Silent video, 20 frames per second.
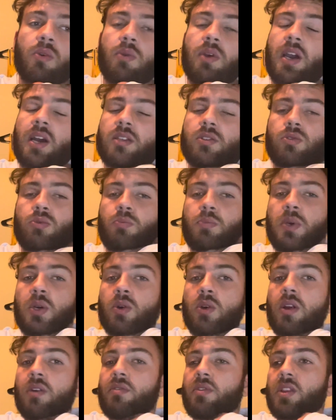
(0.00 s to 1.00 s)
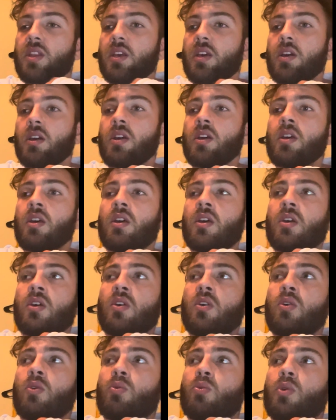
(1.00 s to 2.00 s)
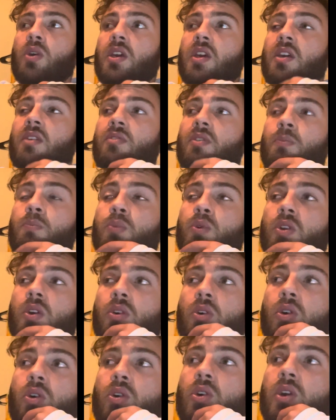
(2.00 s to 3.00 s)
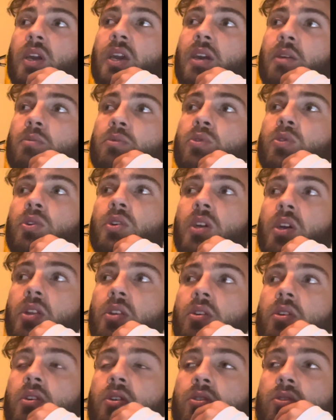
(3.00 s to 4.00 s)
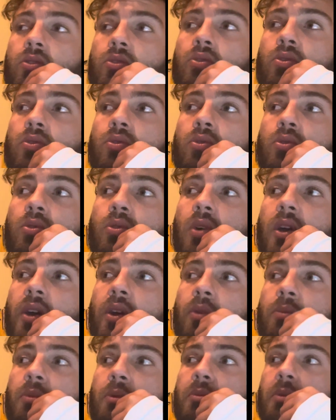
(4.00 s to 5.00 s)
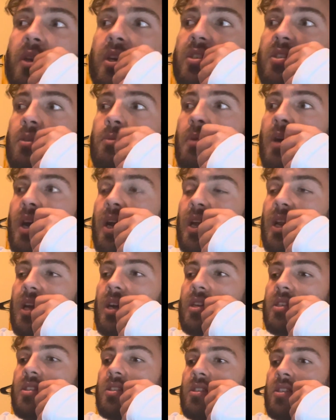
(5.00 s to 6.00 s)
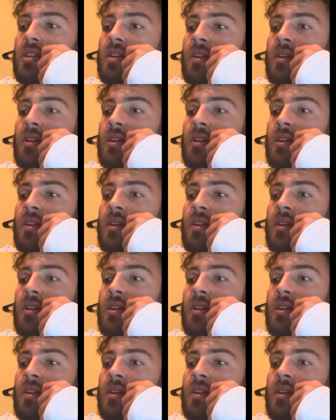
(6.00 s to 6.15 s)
We had to build everything. We even put a whole game together to help him get some highlights.